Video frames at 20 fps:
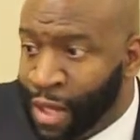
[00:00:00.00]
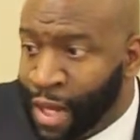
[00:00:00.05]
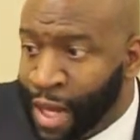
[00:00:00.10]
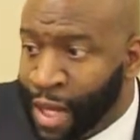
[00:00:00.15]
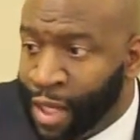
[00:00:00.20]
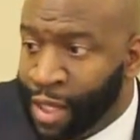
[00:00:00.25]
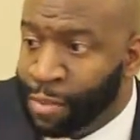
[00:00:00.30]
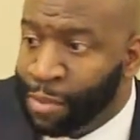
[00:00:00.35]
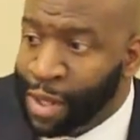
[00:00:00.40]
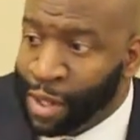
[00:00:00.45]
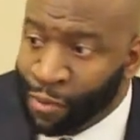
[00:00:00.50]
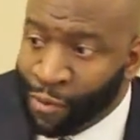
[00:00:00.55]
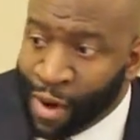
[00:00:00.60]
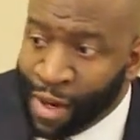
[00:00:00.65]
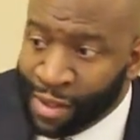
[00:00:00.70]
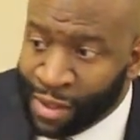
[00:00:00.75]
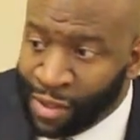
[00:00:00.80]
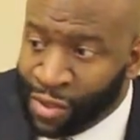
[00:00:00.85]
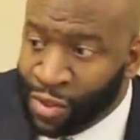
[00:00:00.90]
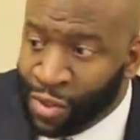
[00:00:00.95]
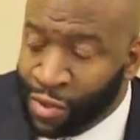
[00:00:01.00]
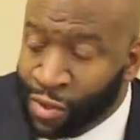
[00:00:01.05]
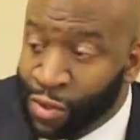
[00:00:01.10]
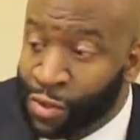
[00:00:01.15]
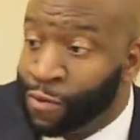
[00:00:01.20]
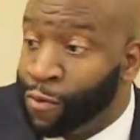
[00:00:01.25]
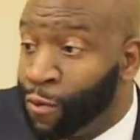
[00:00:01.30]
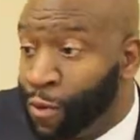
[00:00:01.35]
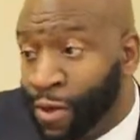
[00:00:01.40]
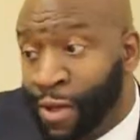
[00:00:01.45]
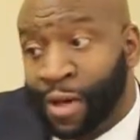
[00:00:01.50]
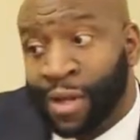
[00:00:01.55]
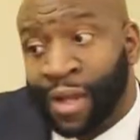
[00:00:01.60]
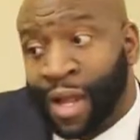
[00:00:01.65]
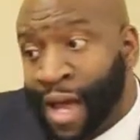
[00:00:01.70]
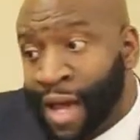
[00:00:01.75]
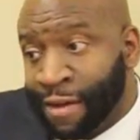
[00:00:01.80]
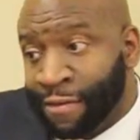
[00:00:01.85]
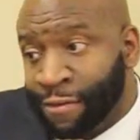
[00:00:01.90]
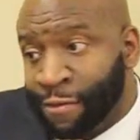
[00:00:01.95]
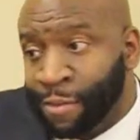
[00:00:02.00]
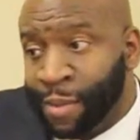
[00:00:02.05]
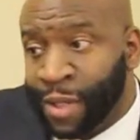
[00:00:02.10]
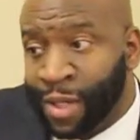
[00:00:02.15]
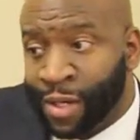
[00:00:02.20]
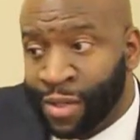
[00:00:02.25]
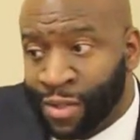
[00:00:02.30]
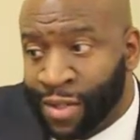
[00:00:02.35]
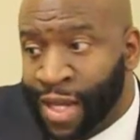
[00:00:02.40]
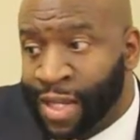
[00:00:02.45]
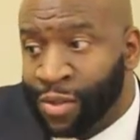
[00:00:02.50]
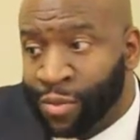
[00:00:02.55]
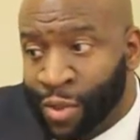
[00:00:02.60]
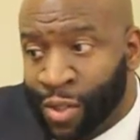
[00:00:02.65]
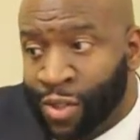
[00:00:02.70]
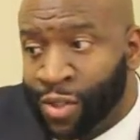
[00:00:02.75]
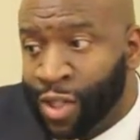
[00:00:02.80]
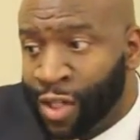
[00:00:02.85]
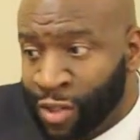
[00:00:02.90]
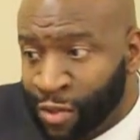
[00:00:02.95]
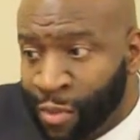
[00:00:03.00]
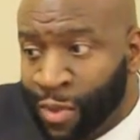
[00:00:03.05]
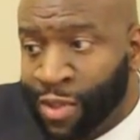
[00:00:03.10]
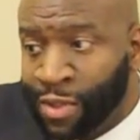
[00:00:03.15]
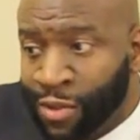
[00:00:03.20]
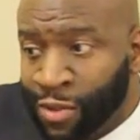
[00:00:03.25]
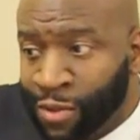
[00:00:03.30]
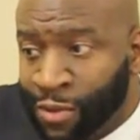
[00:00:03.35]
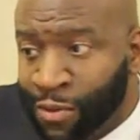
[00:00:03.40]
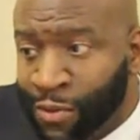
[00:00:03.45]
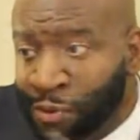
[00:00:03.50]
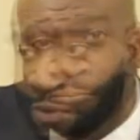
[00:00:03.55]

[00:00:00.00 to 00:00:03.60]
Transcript: and can make right decisions for their life because that's what a judge must do.